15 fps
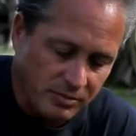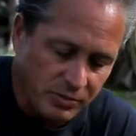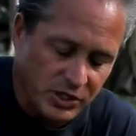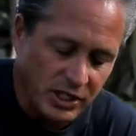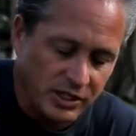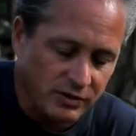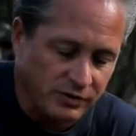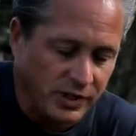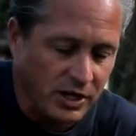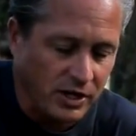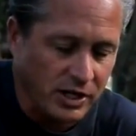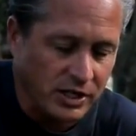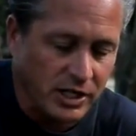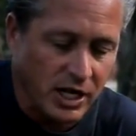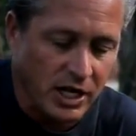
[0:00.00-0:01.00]
Protective
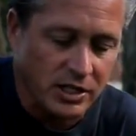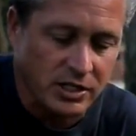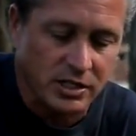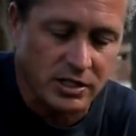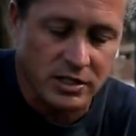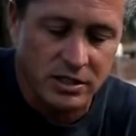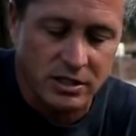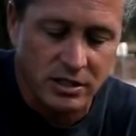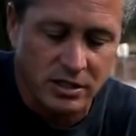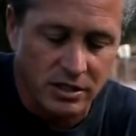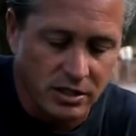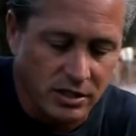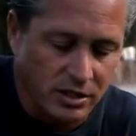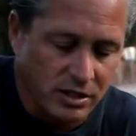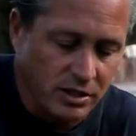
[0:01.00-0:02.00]
carrying case,
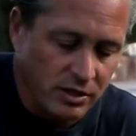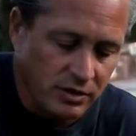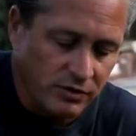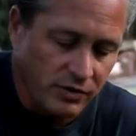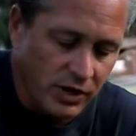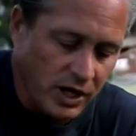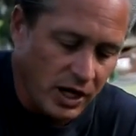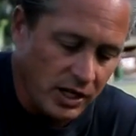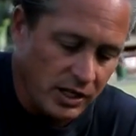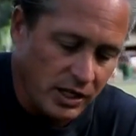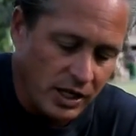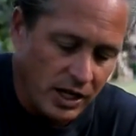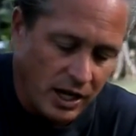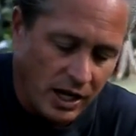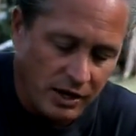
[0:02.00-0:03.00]
very handy
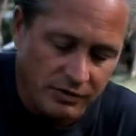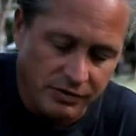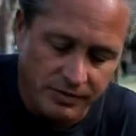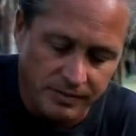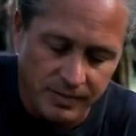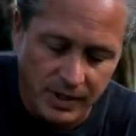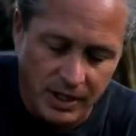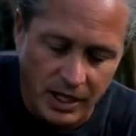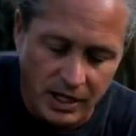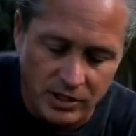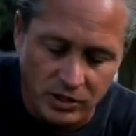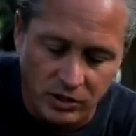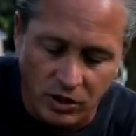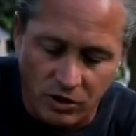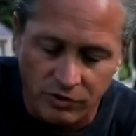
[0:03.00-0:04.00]
to have. And
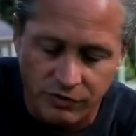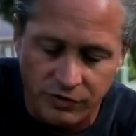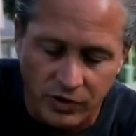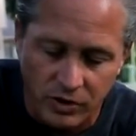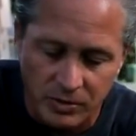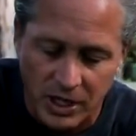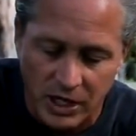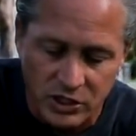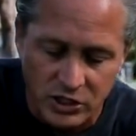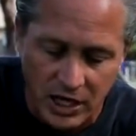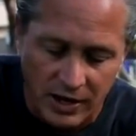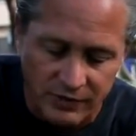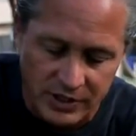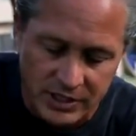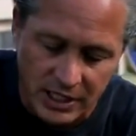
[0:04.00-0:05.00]
to load film, you actually
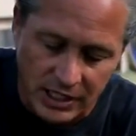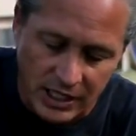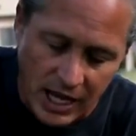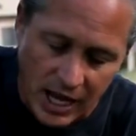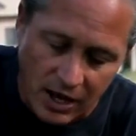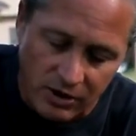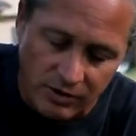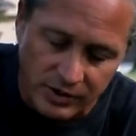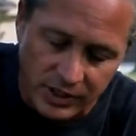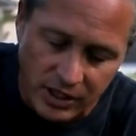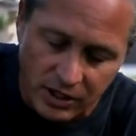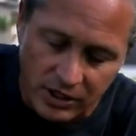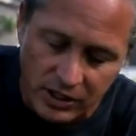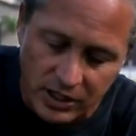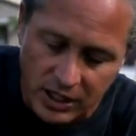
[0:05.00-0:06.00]
have to take it out of the
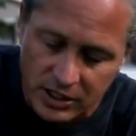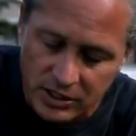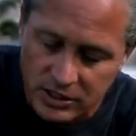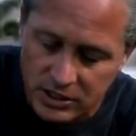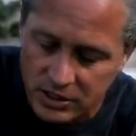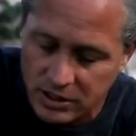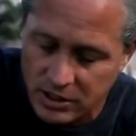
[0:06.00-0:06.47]
carrying case.